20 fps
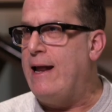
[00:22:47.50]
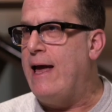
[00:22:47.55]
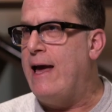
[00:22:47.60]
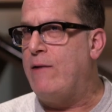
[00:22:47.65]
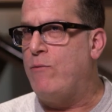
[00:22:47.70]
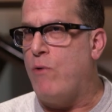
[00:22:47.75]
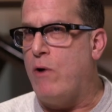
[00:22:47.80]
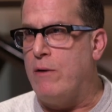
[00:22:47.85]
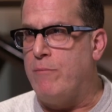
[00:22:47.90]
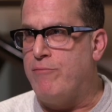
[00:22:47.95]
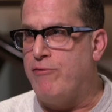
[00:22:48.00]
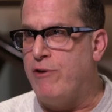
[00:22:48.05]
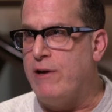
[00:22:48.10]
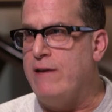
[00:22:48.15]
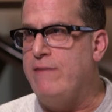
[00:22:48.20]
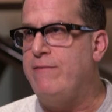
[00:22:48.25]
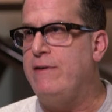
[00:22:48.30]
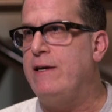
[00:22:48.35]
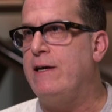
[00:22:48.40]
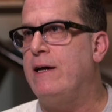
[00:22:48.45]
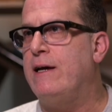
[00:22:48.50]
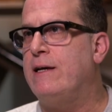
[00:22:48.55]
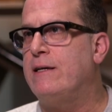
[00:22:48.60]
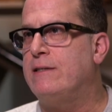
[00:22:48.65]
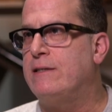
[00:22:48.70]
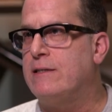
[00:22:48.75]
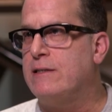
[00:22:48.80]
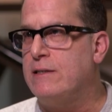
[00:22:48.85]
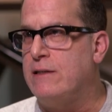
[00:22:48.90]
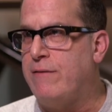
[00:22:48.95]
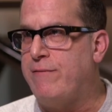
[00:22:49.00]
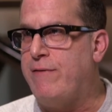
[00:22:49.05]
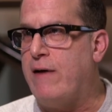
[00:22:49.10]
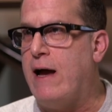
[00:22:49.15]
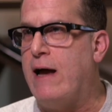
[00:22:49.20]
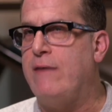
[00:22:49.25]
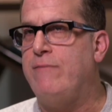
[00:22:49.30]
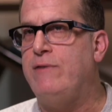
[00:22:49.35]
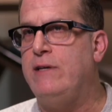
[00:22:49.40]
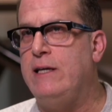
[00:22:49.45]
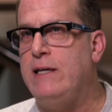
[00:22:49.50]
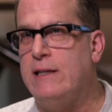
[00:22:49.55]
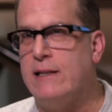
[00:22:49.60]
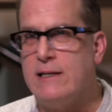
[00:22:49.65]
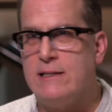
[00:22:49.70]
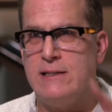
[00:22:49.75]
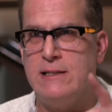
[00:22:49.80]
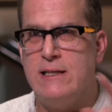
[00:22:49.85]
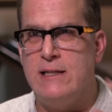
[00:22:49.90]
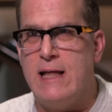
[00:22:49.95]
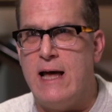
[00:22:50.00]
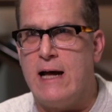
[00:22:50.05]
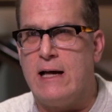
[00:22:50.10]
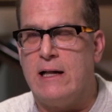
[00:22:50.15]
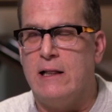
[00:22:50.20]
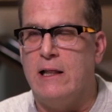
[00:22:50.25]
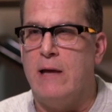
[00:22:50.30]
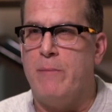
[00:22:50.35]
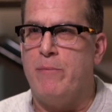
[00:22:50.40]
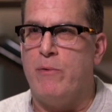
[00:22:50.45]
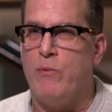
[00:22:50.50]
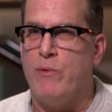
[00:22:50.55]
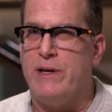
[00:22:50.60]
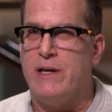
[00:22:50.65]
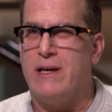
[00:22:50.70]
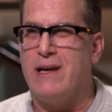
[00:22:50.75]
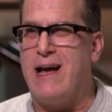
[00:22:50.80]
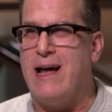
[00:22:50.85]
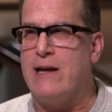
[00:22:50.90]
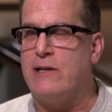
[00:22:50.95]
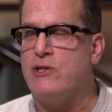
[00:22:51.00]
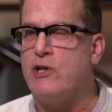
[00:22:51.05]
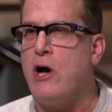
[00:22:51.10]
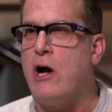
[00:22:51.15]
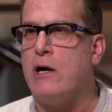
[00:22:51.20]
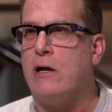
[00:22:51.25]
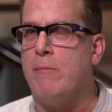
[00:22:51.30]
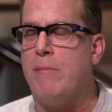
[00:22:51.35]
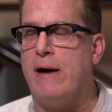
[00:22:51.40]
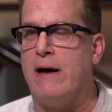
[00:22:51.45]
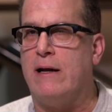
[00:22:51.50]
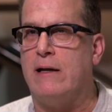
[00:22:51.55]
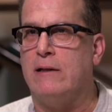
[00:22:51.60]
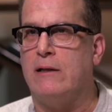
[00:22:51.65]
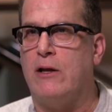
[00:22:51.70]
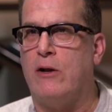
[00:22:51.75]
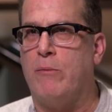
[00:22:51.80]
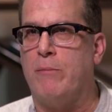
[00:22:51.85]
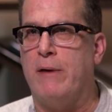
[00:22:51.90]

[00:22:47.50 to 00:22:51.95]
had one previous in the 5D. Let's see that clip and we can kind of talk about it a little